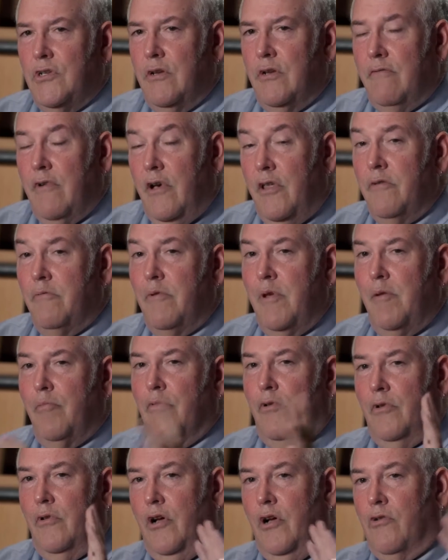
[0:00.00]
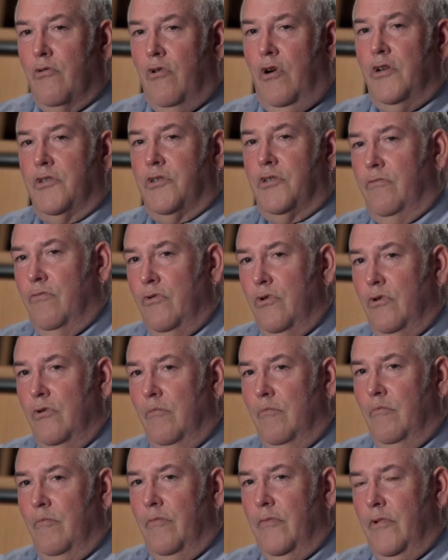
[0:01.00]
of other people across the
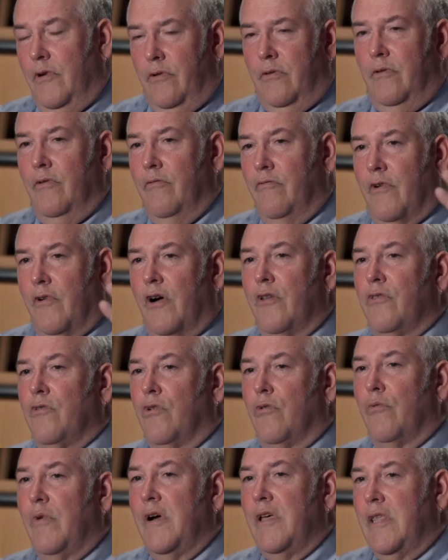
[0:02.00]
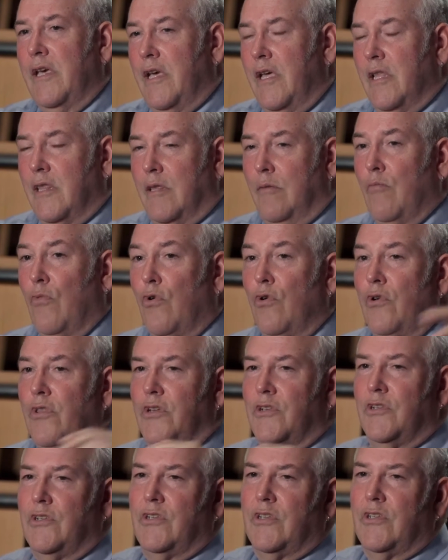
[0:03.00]
room, or the farther away they get, the more
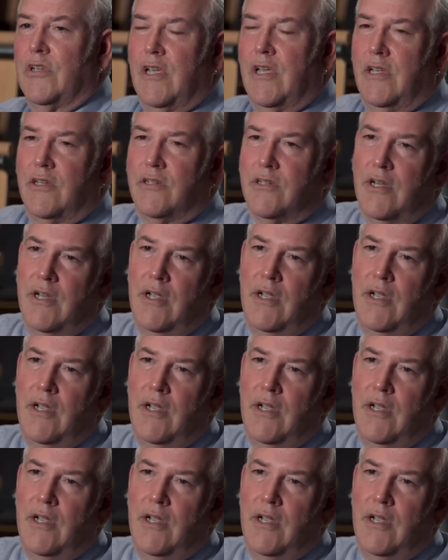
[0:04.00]
this is the case,